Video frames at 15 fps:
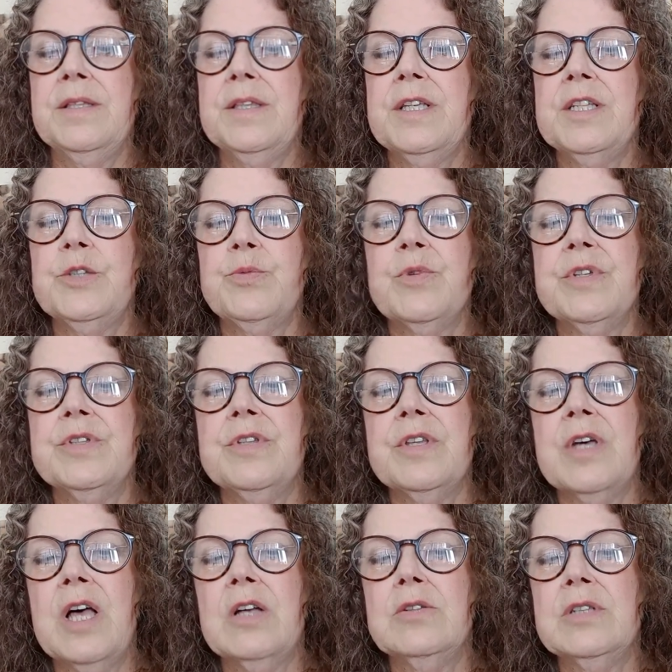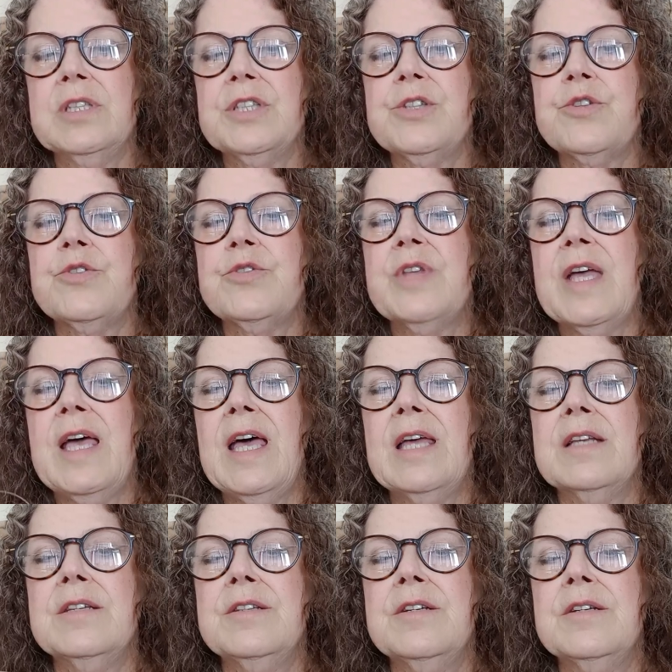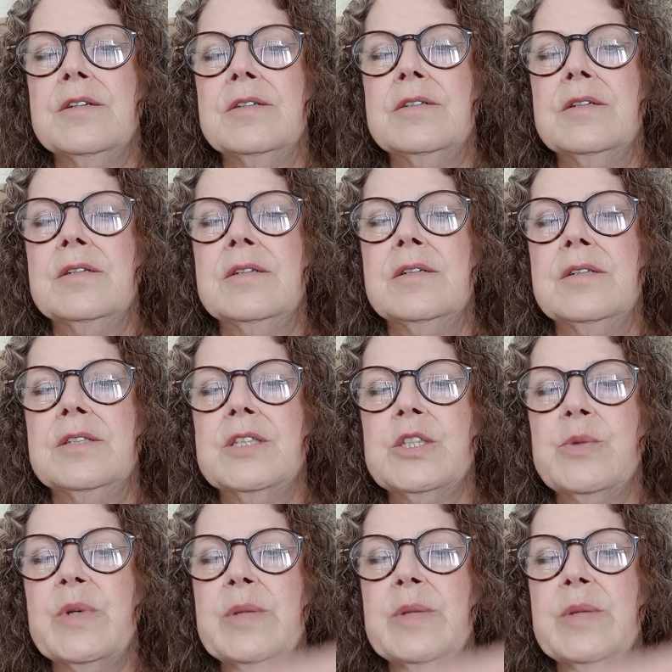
This one, the hole is through the end, so